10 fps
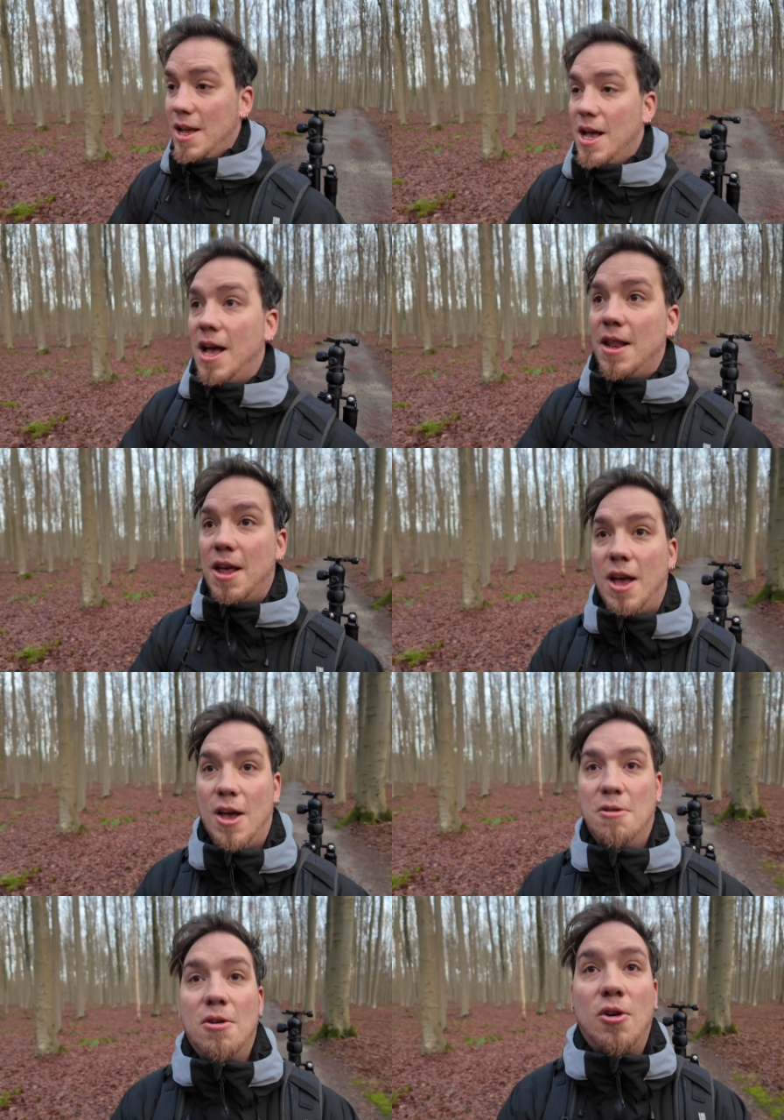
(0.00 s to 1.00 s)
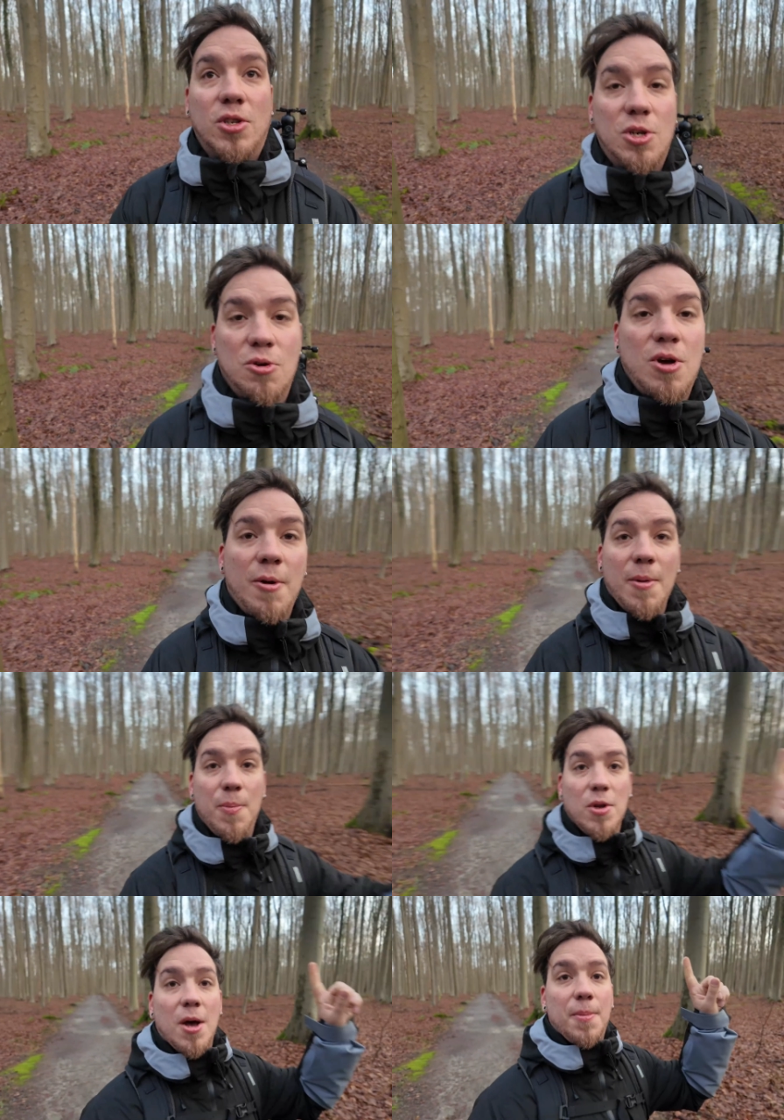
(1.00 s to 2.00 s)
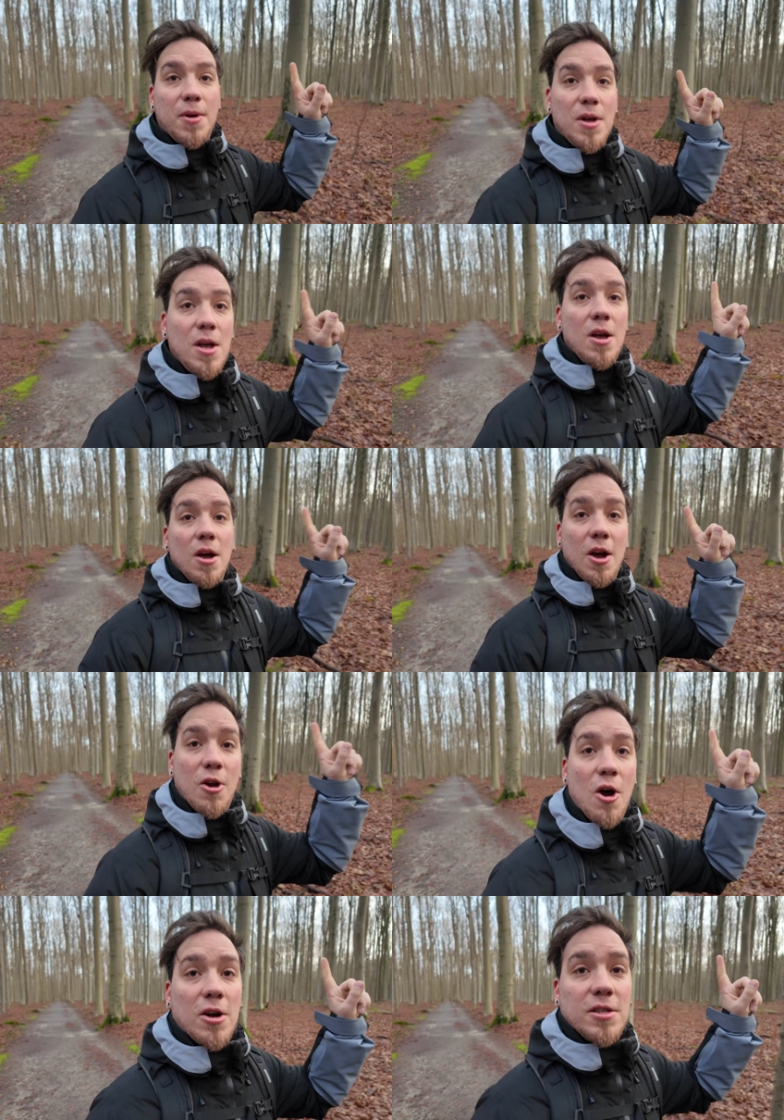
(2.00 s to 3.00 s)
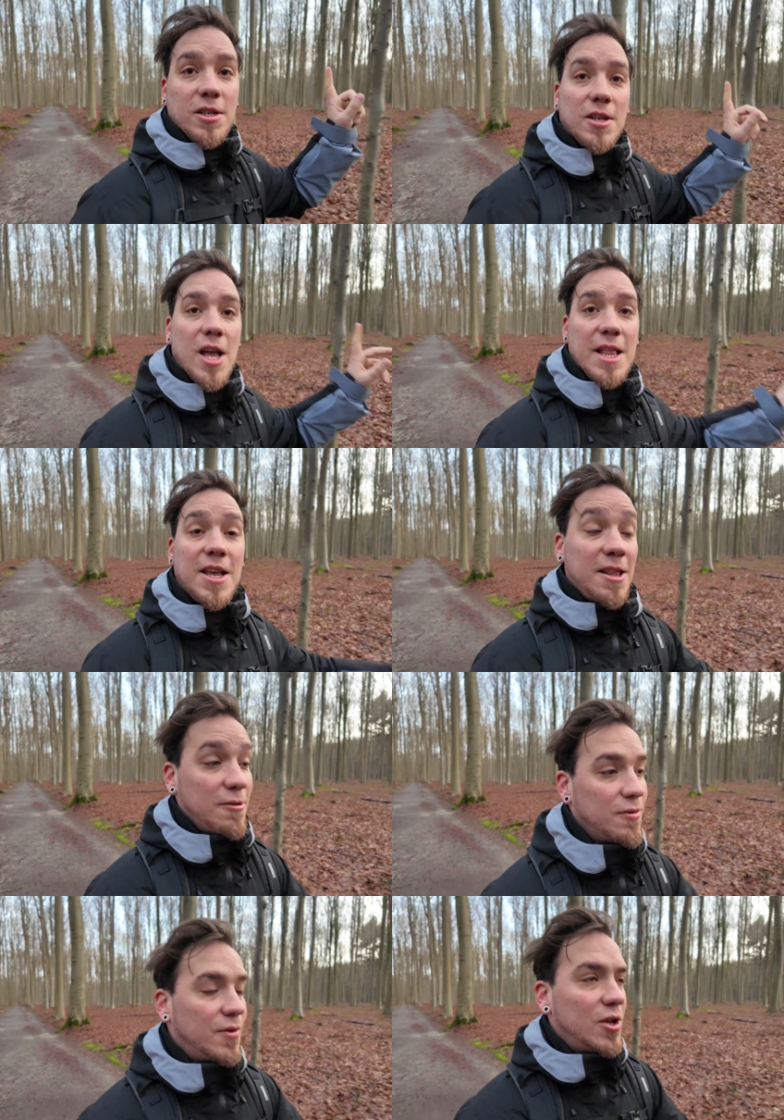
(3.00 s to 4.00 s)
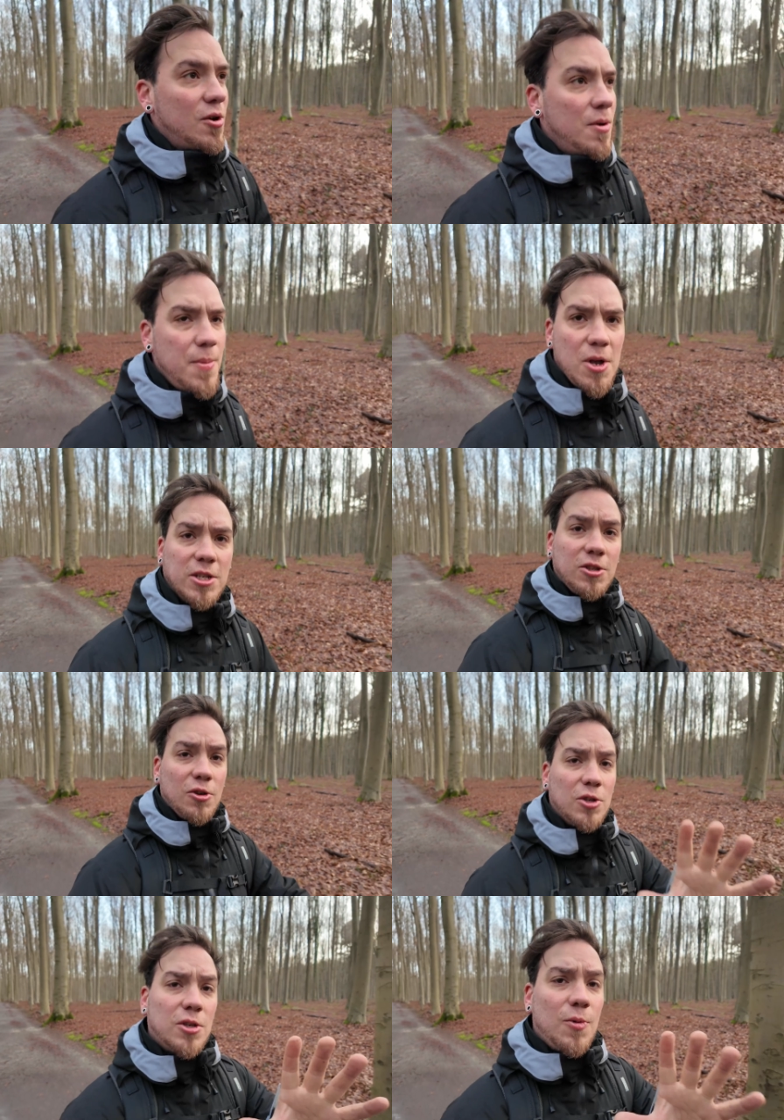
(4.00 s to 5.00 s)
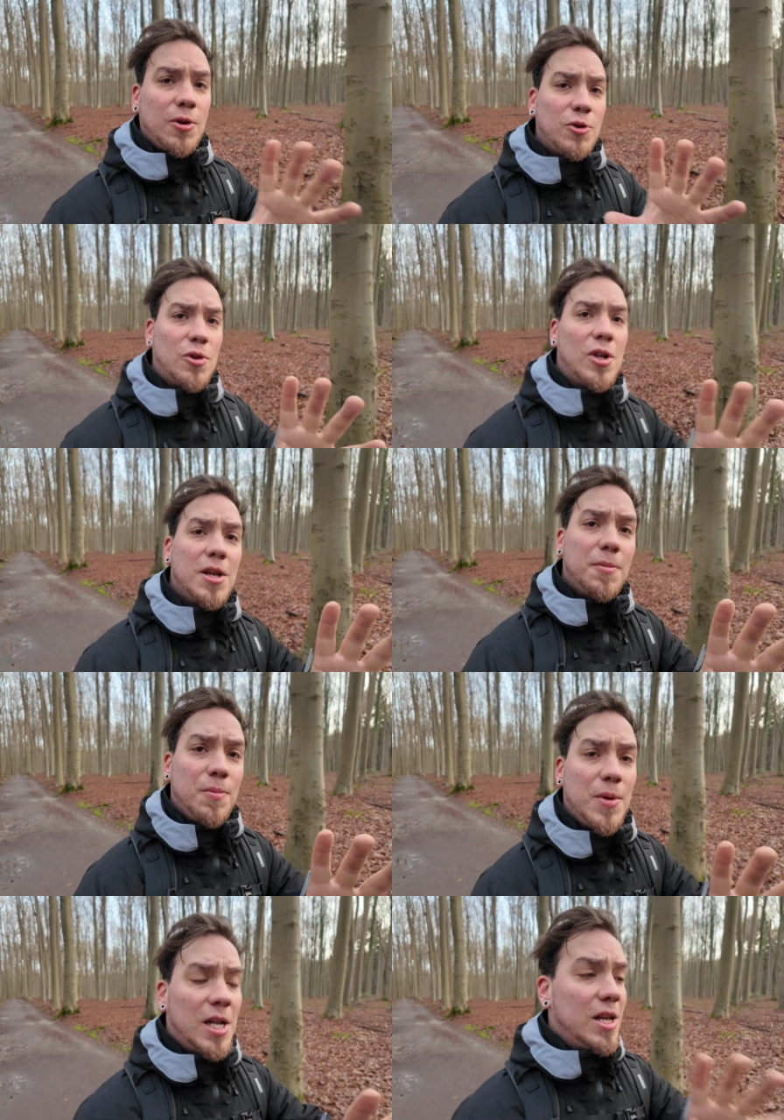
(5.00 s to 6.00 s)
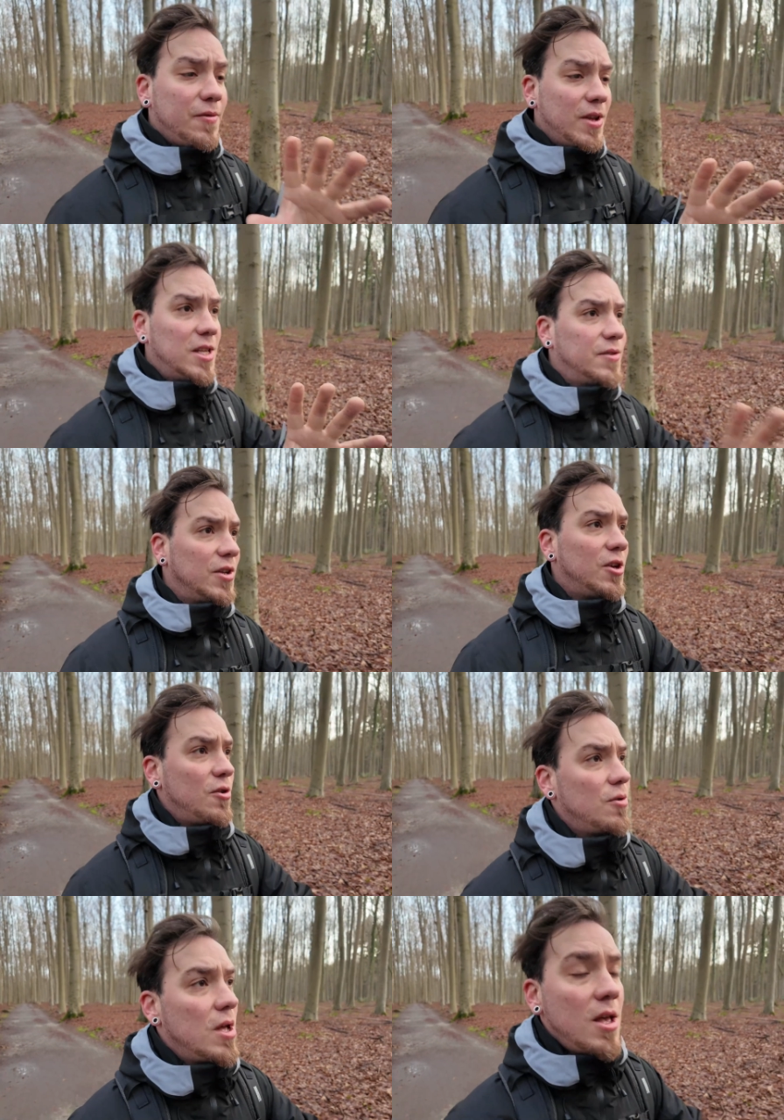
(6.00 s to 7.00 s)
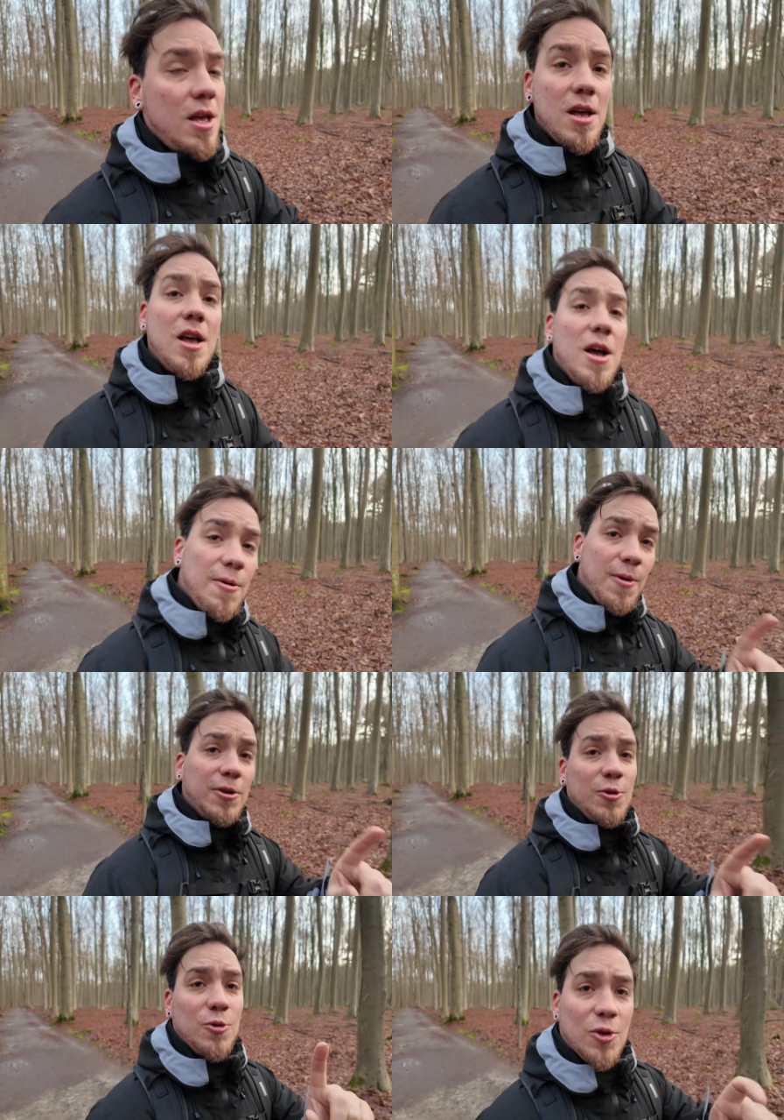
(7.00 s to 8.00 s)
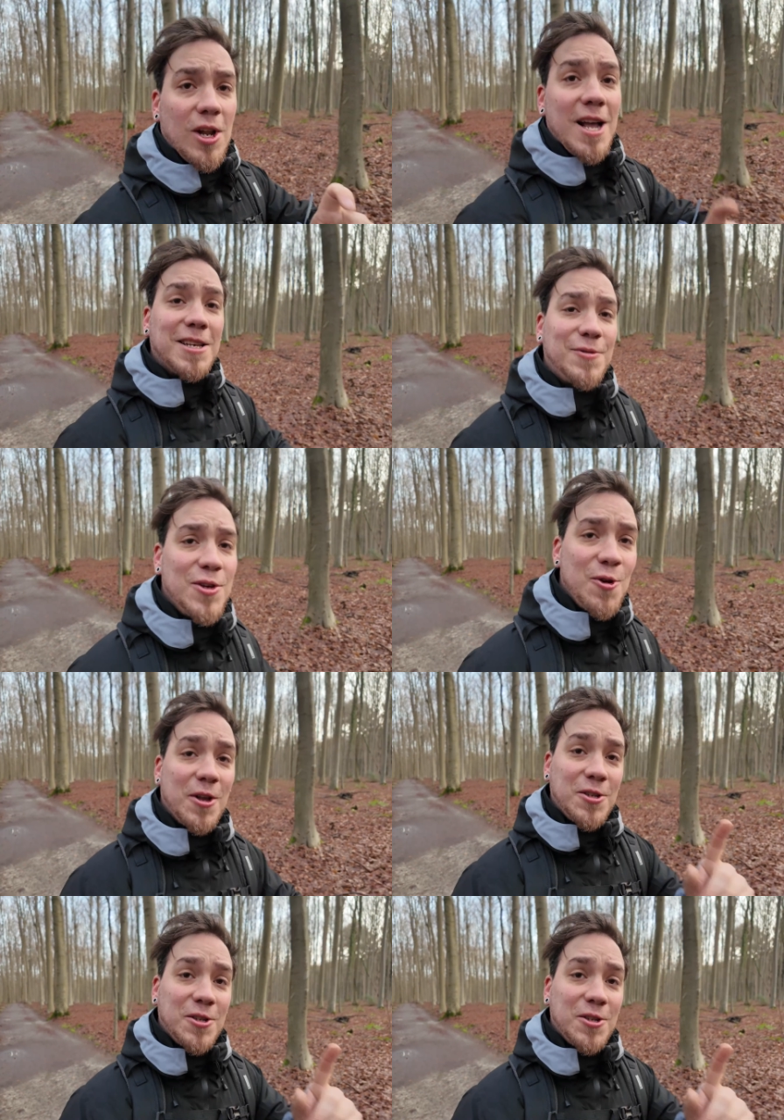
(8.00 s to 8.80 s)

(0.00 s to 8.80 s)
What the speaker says: and also I will put up a card at the end of the video, because I don't want you to be leaving this video I want you to like this video and